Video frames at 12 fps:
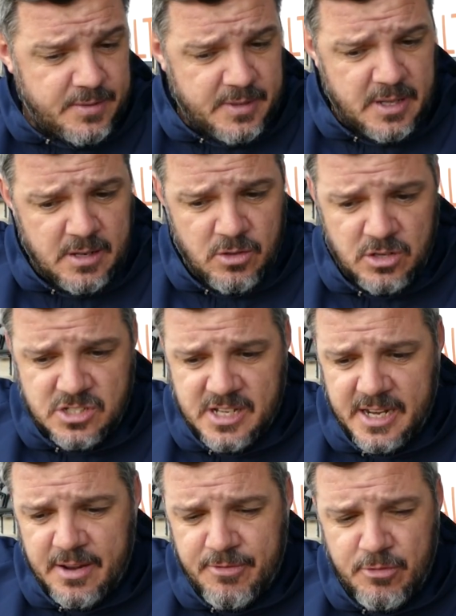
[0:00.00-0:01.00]
And like I
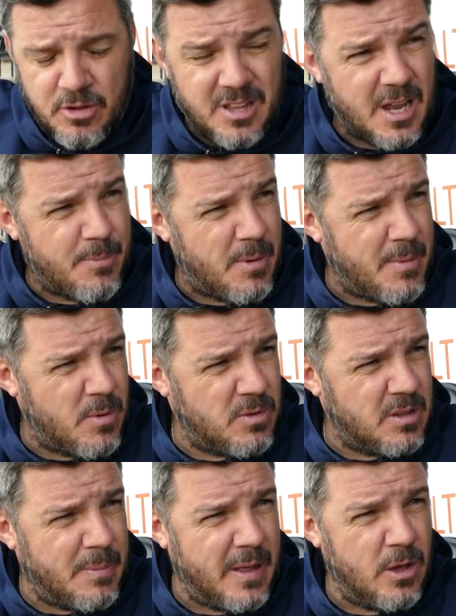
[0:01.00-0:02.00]
say, they're fighting to get
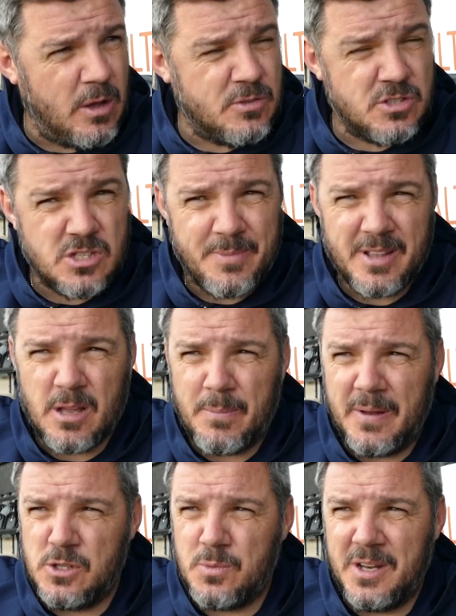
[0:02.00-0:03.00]
promoted in the playoffs, cement their
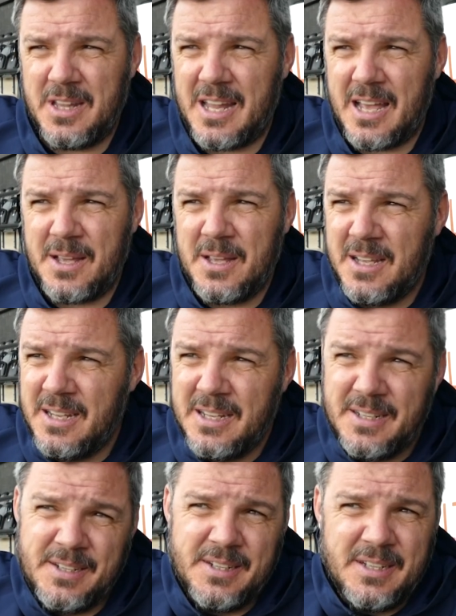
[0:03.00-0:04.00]
place within that.
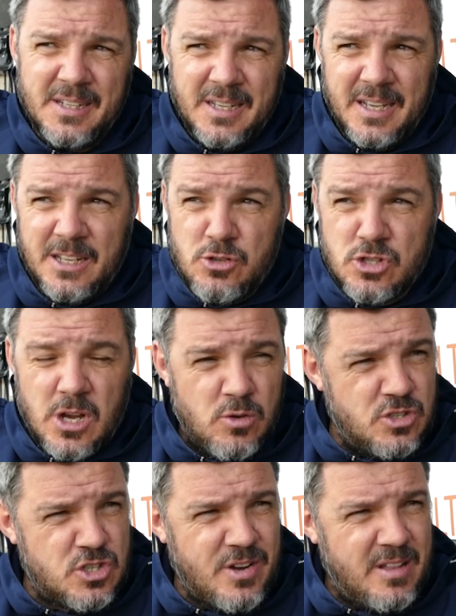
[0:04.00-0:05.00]
It just shows
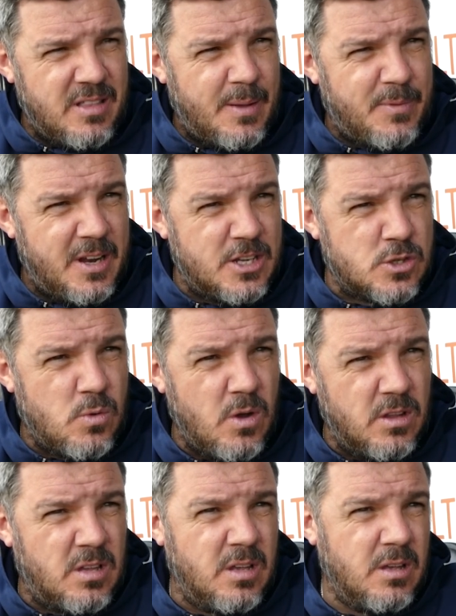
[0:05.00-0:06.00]
you the strength and depth of their
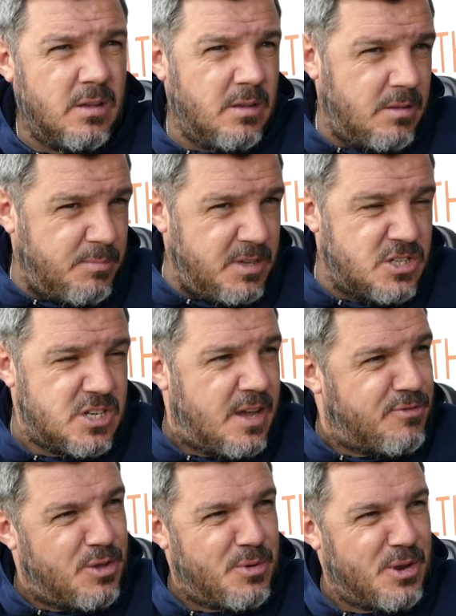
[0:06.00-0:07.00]
squad. Meetie
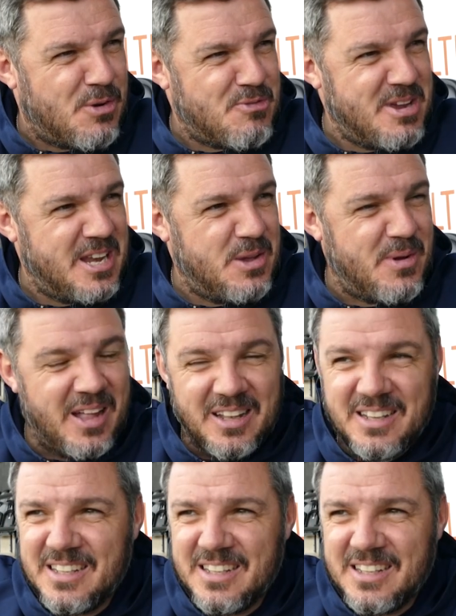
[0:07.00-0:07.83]
Efferty went out really well.